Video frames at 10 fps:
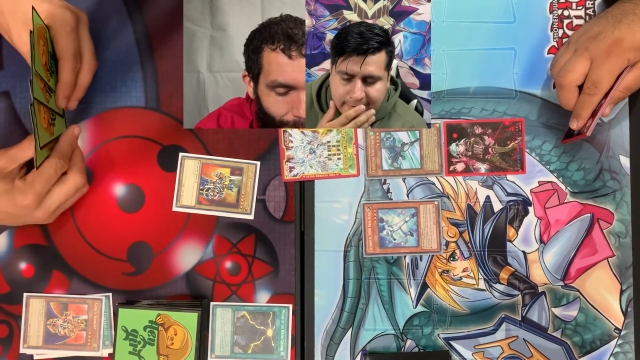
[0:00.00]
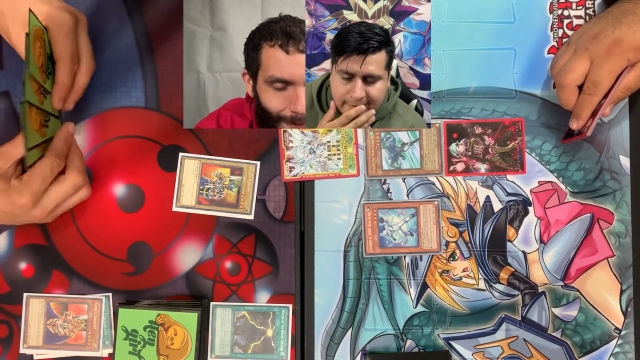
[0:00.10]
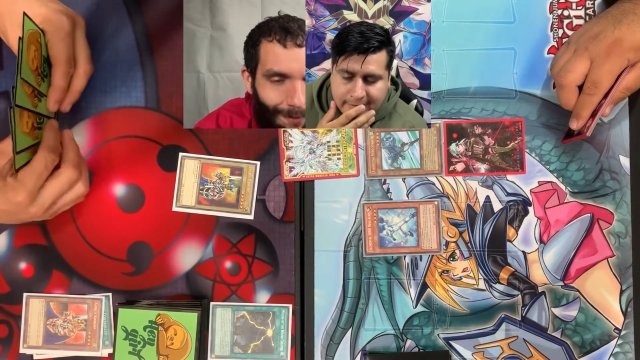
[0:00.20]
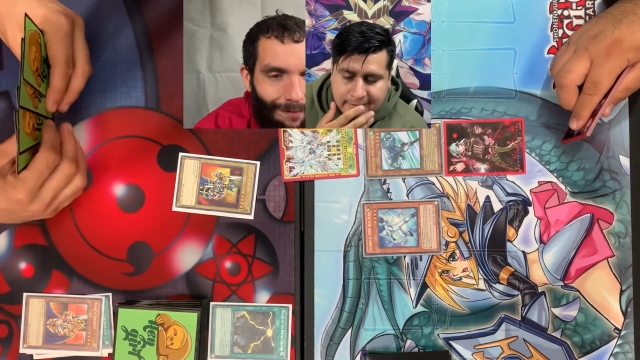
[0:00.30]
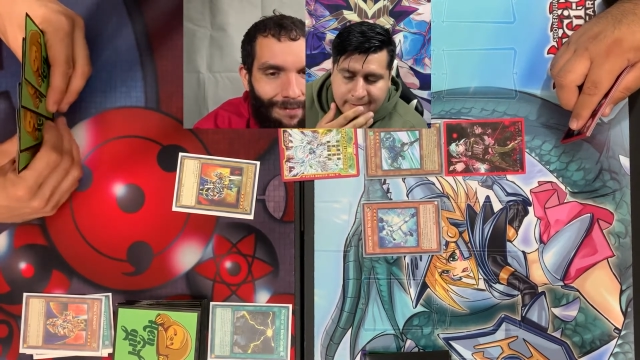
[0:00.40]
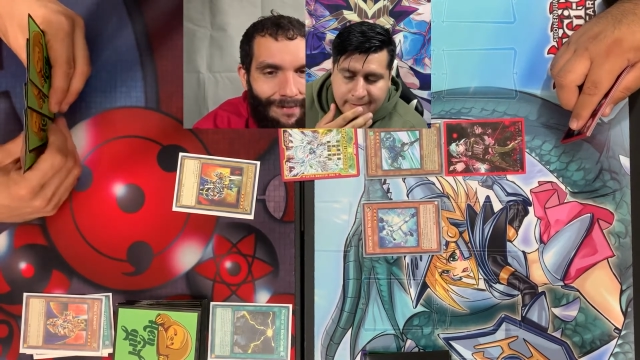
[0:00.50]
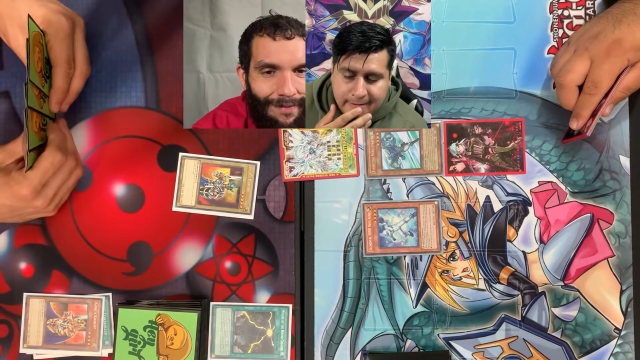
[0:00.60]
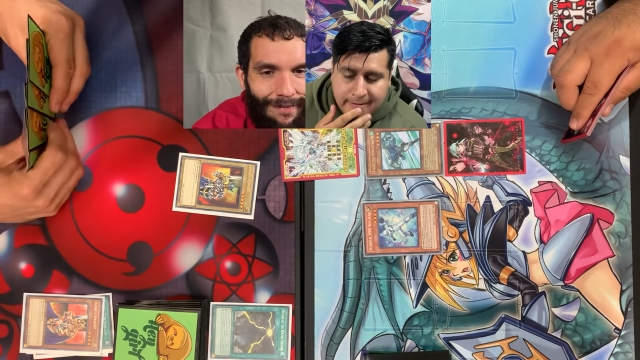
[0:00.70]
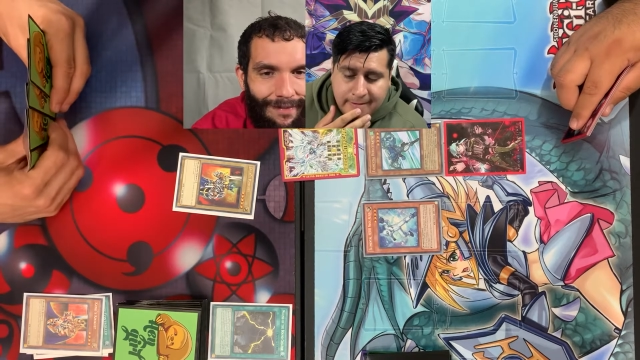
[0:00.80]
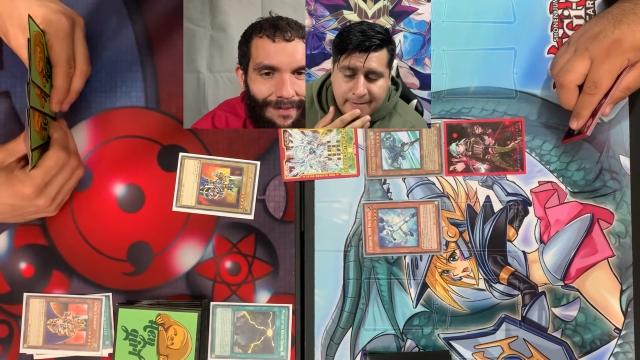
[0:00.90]

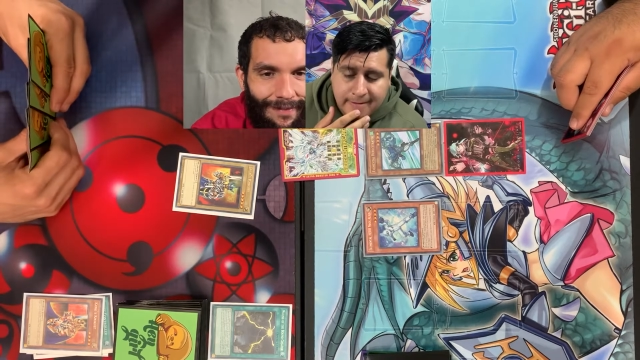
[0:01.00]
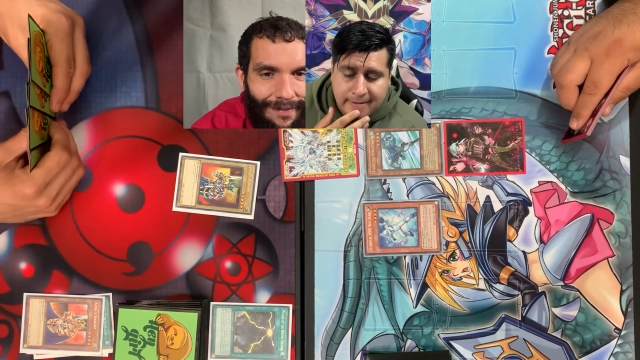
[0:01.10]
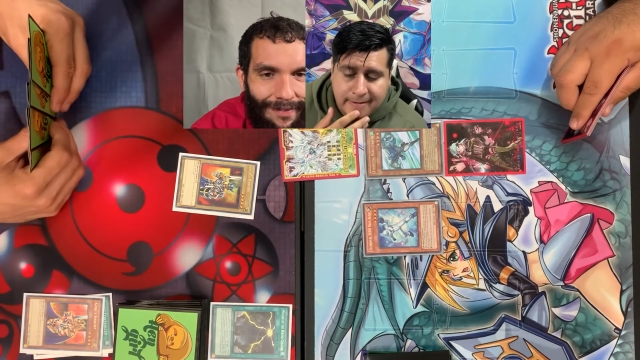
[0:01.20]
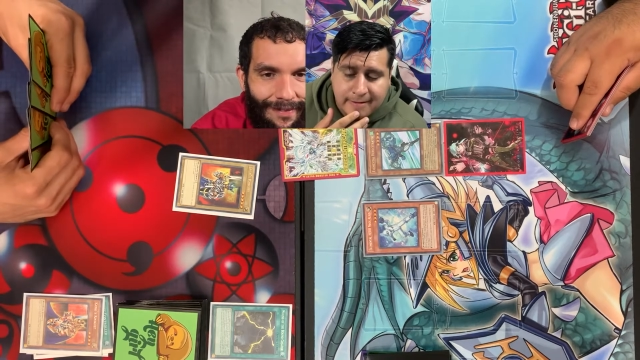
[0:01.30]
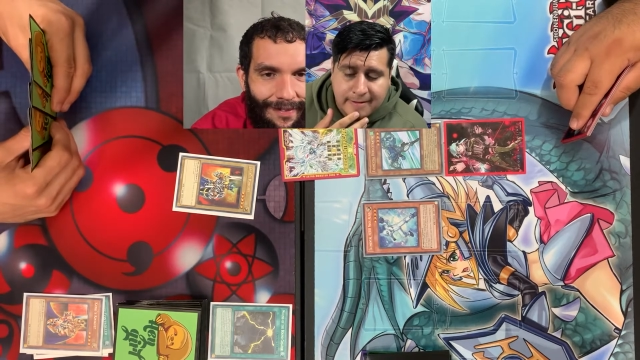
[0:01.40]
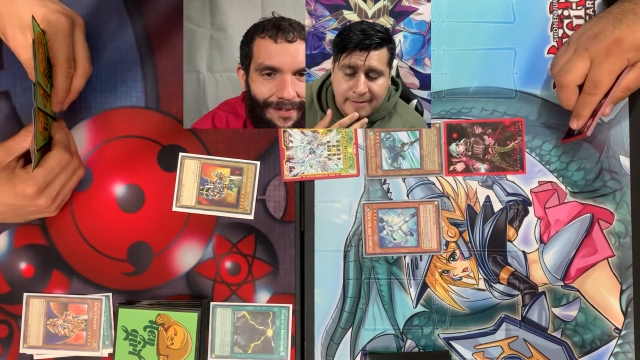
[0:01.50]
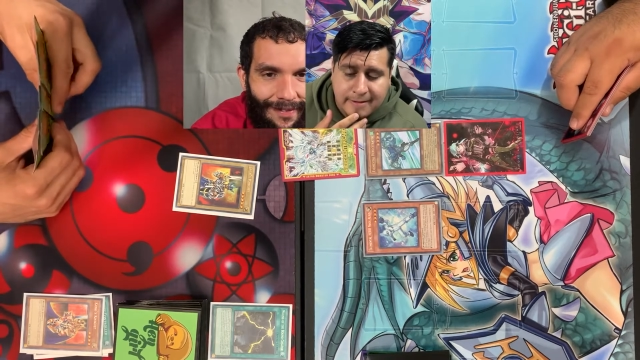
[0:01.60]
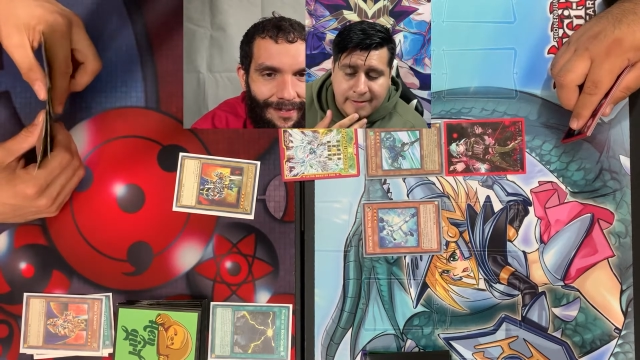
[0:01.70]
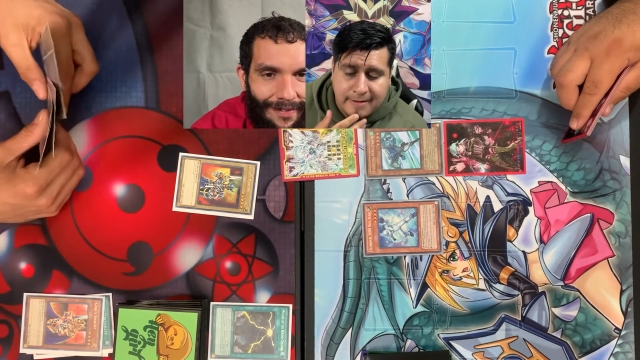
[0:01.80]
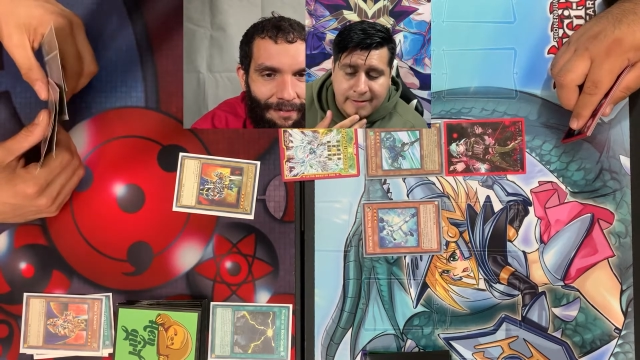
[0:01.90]

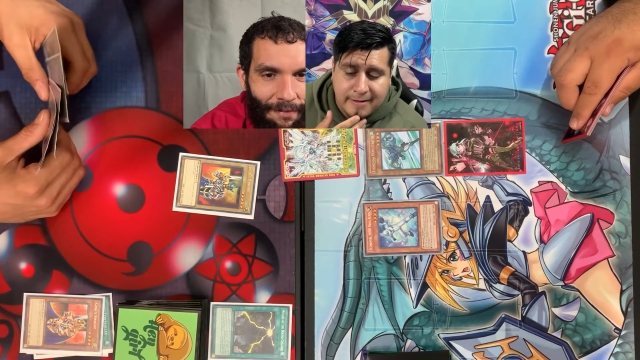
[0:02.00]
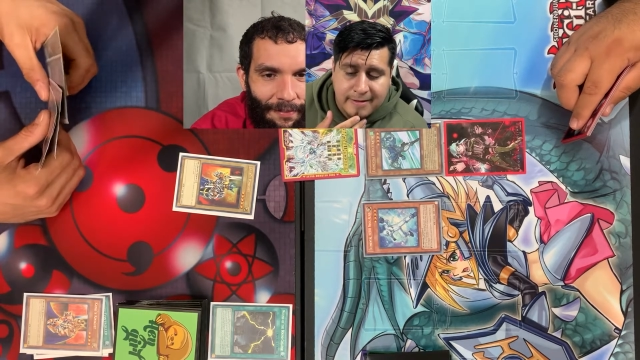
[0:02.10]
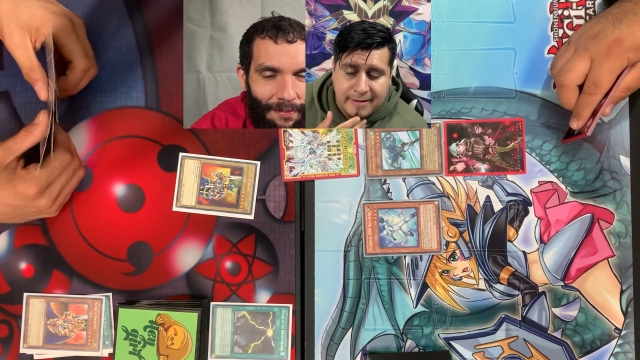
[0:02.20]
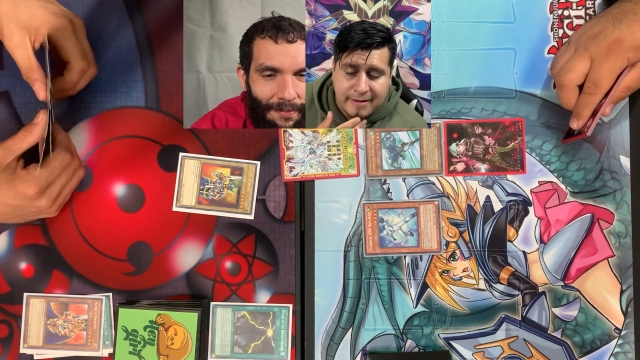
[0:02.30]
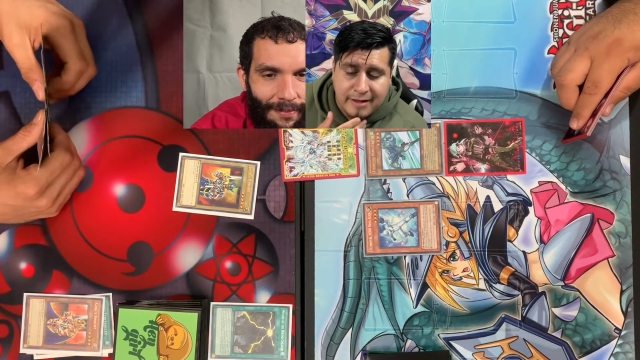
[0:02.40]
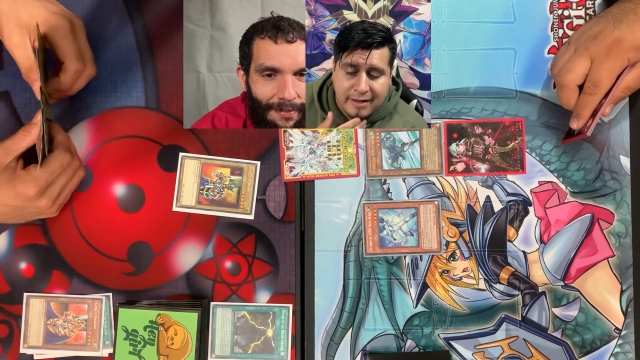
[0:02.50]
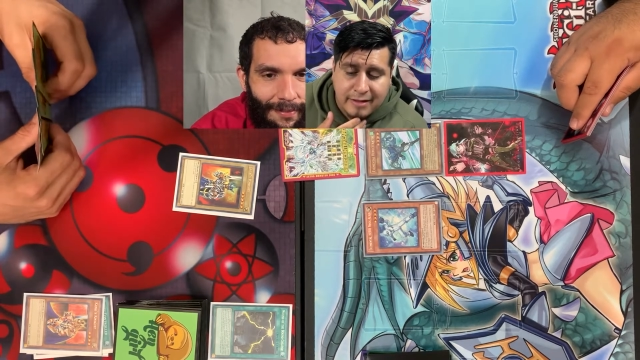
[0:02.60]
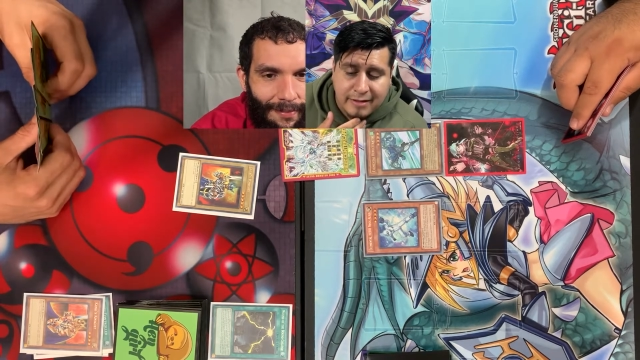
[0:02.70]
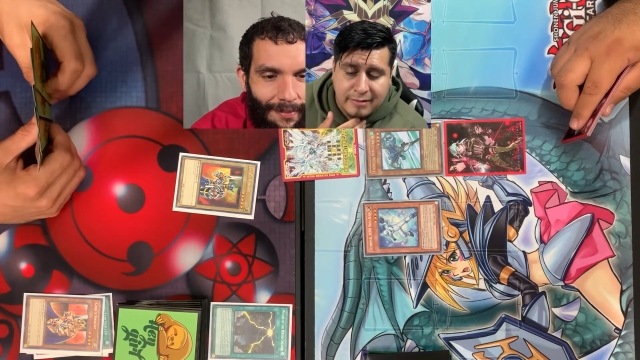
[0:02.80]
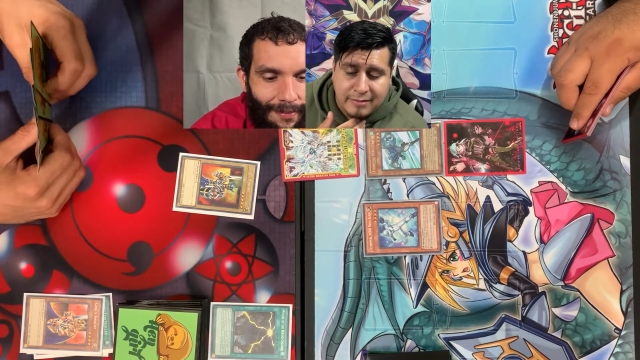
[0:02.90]

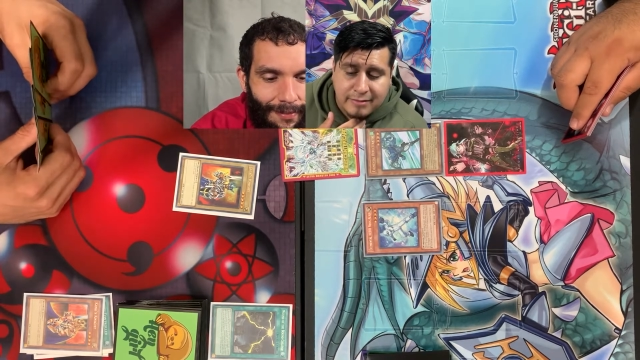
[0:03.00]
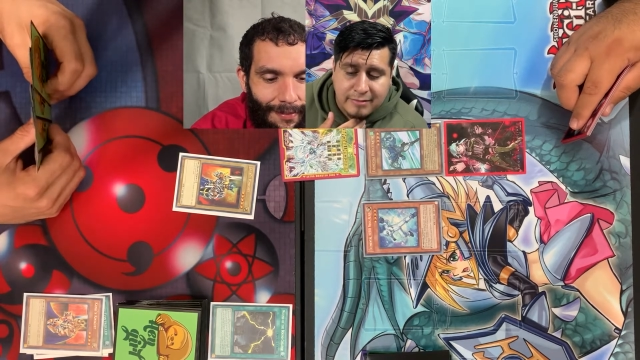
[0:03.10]
(no one is talking)